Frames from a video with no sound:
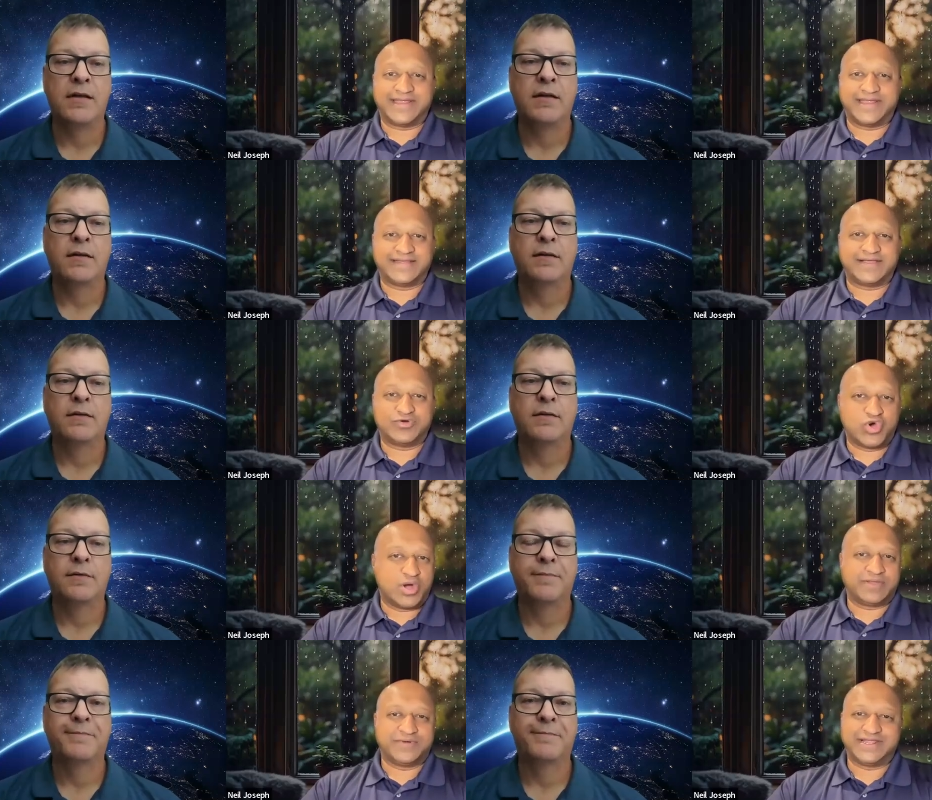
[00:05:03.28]
Speaker 1: getting a
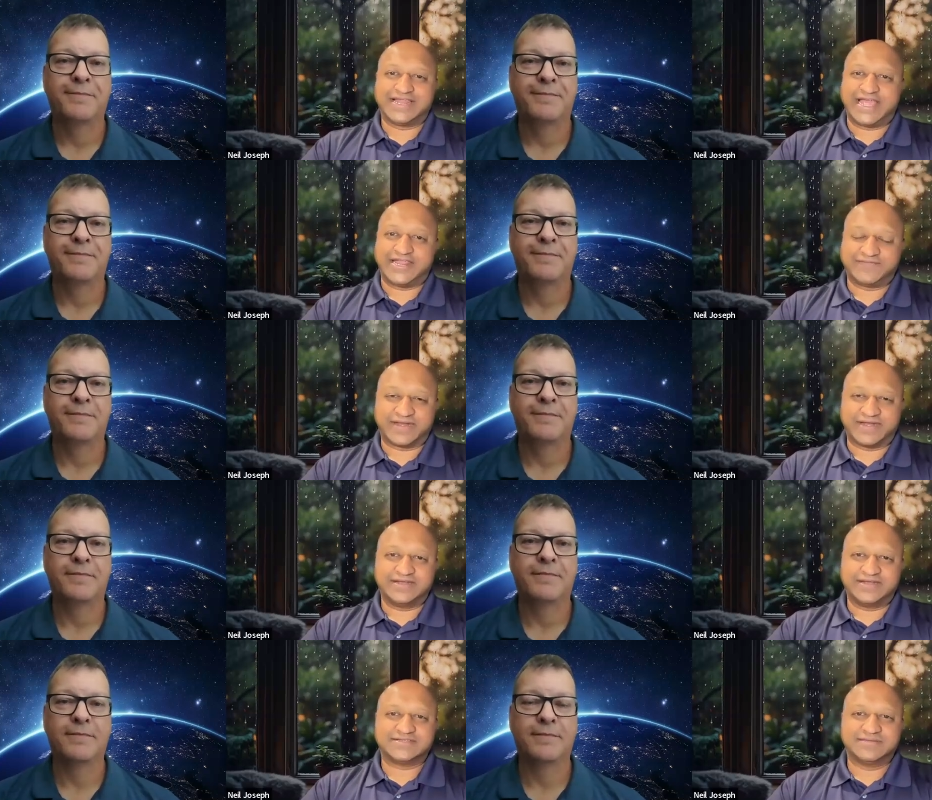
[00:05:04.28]
home equity line of
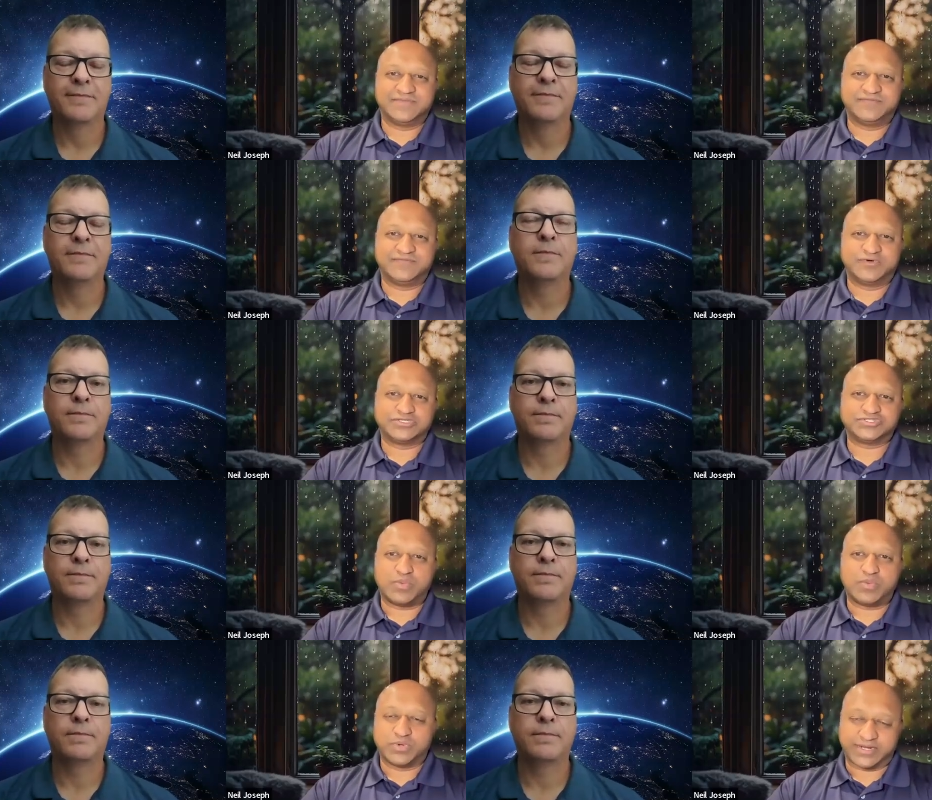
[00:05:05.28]
credit before you
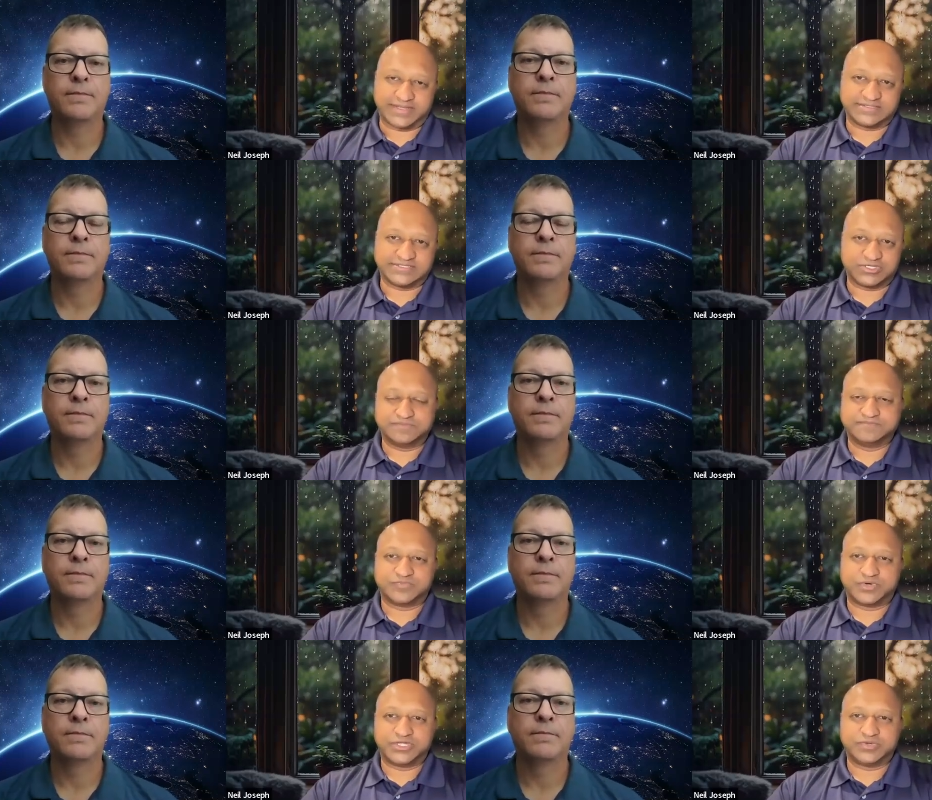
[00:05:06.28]
stop working, Jerome?
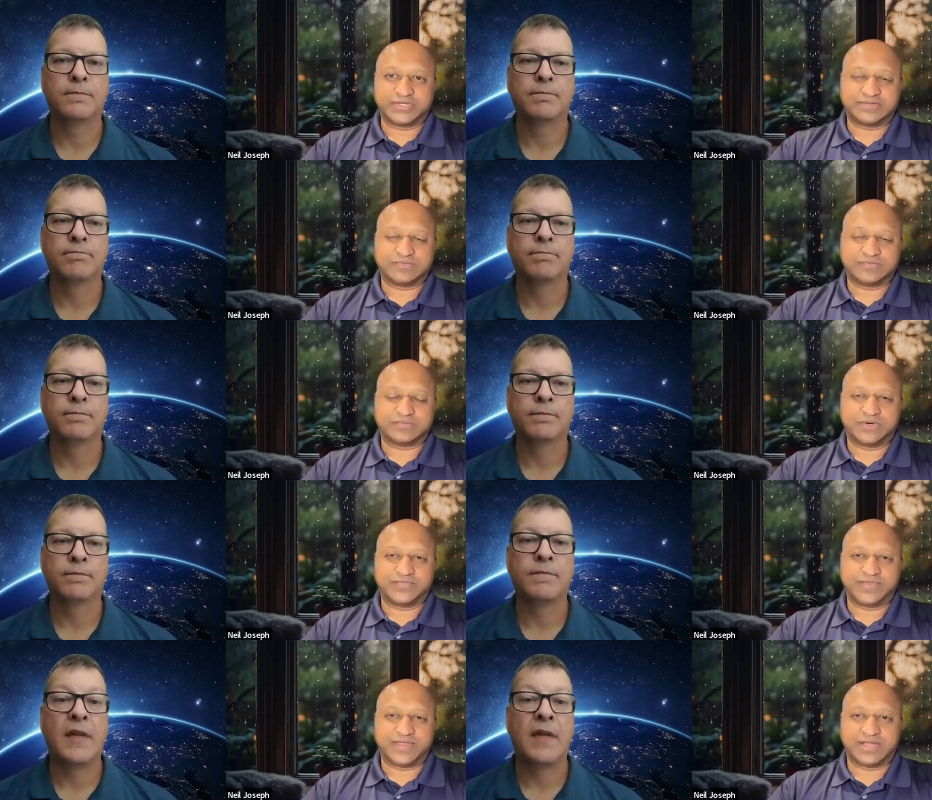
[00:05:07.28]
What do you what do
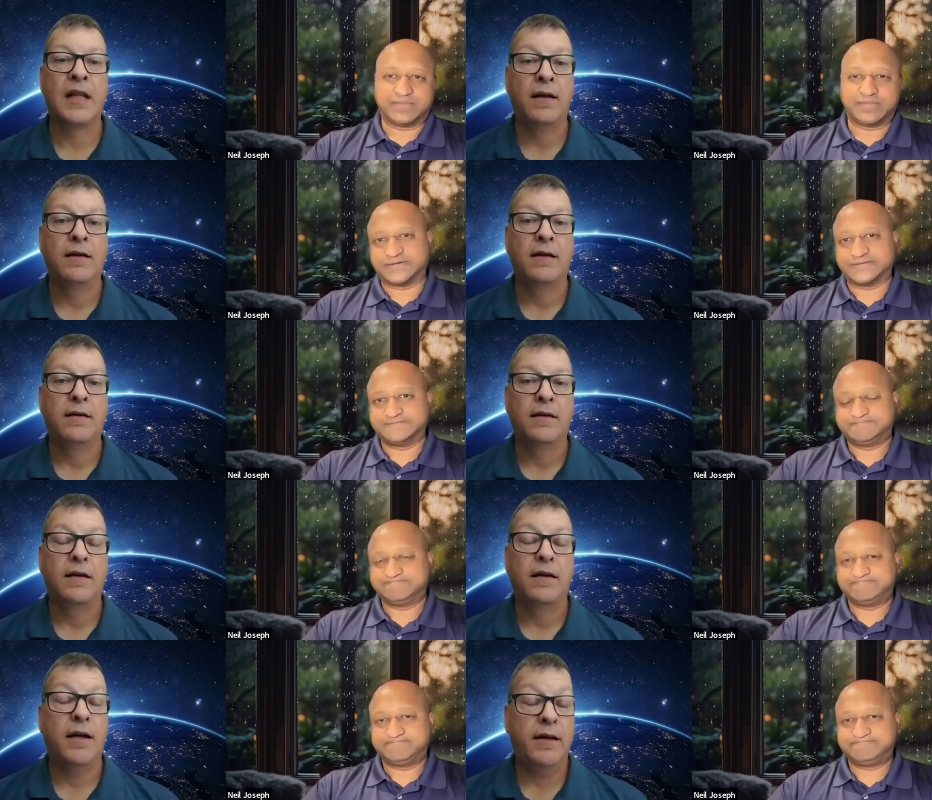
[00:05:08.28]
you think about it?
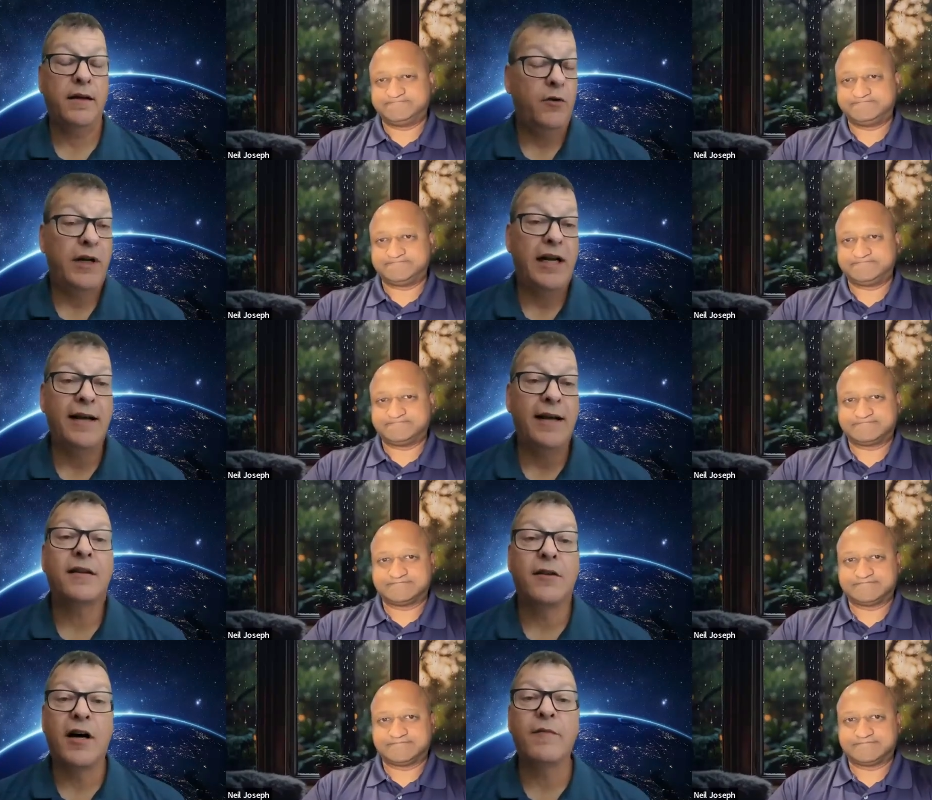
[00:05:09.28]
Speaker 2: Uh, you know what? I think
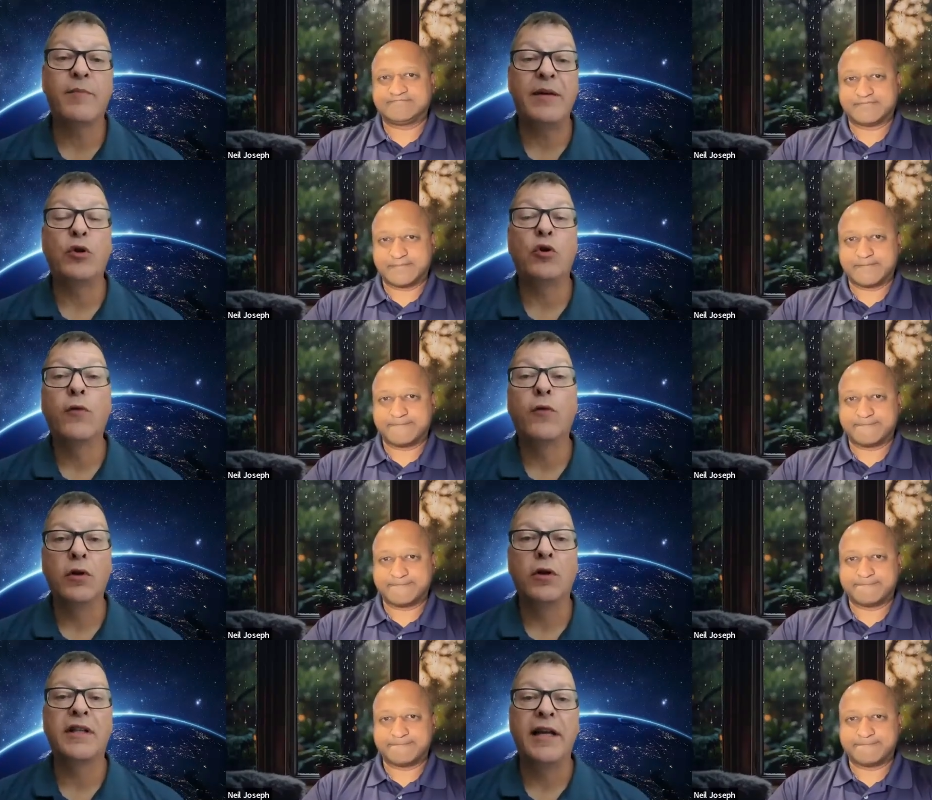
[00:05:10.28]
a lot of people
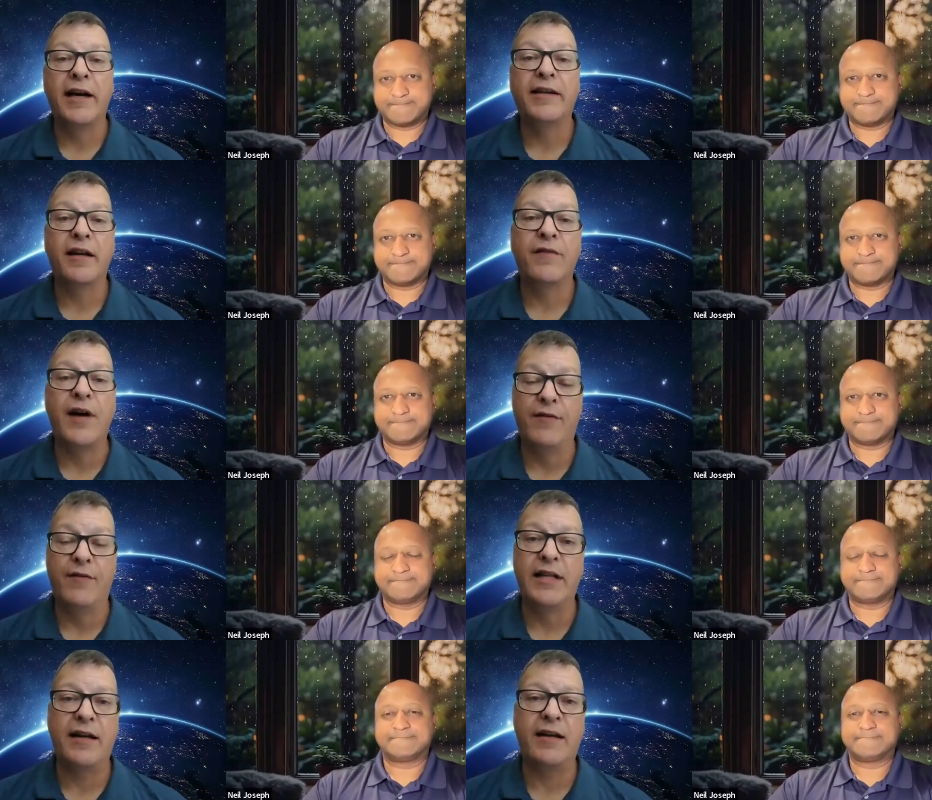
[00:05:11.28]
overlook the idea of
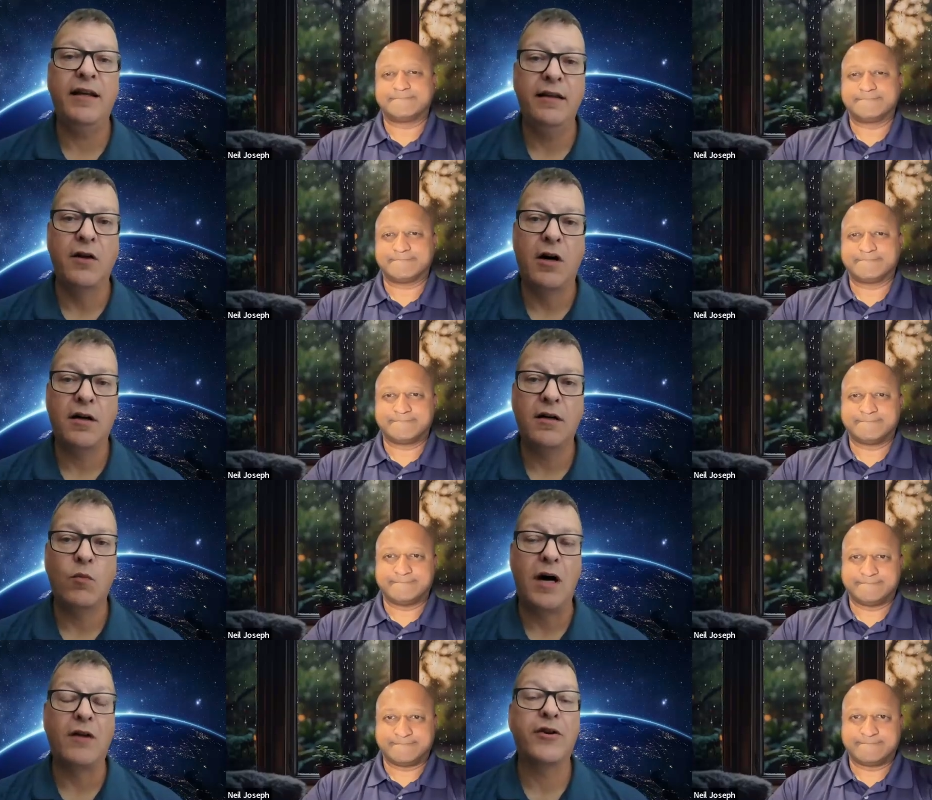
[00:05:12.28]
having that HELOC
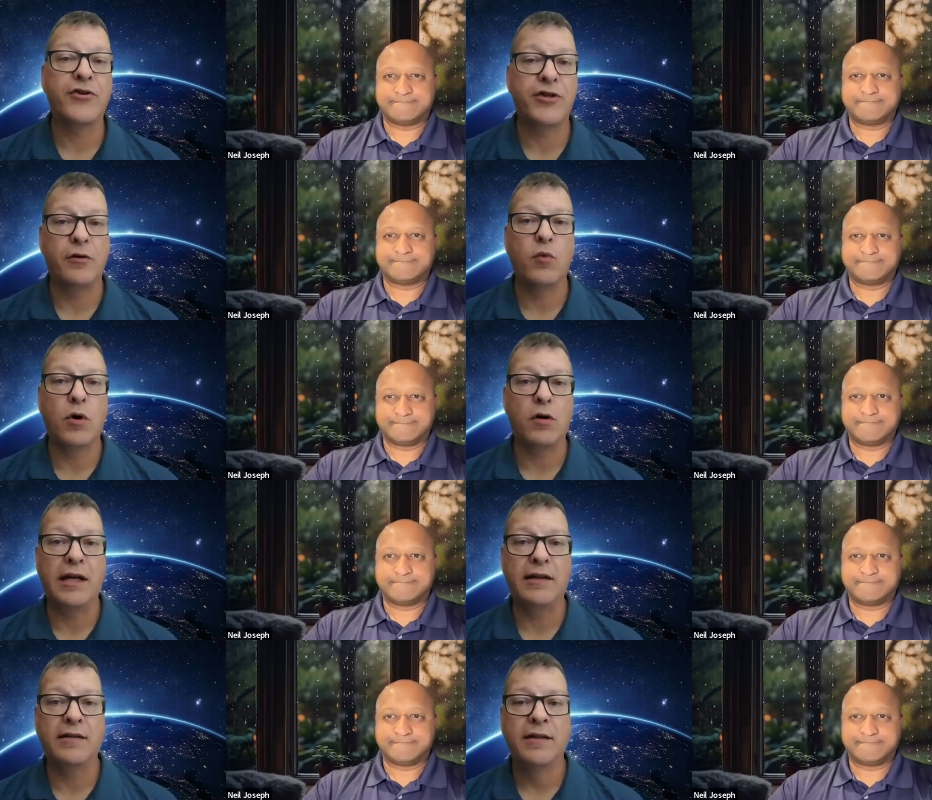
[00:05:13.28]
while they're still
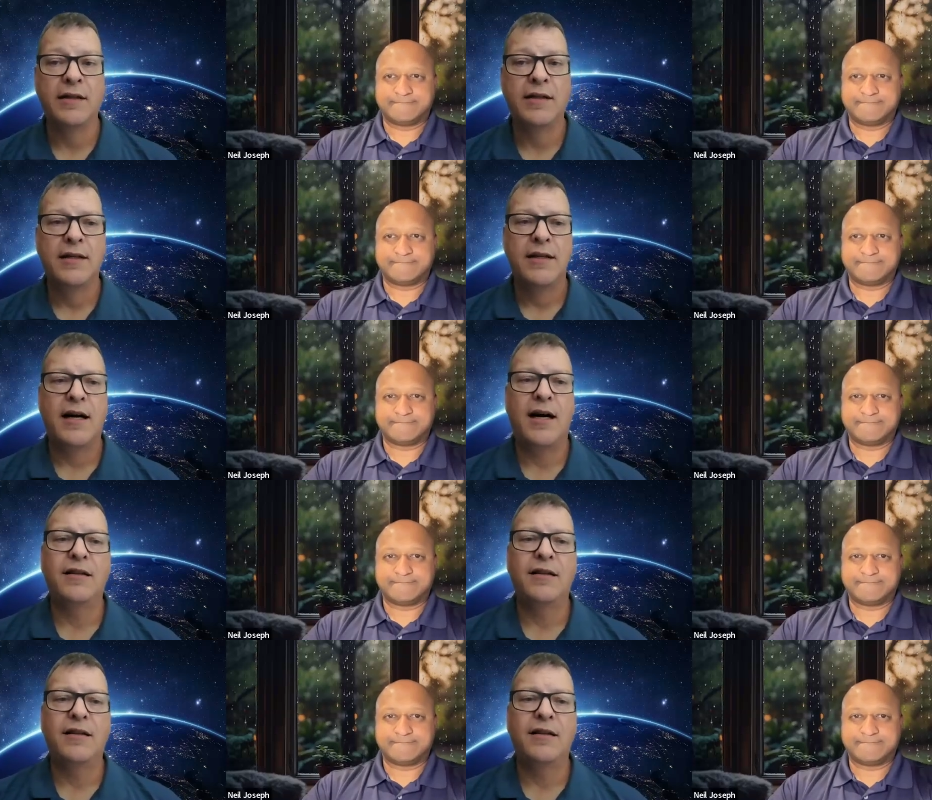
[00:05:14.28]
working. Uh,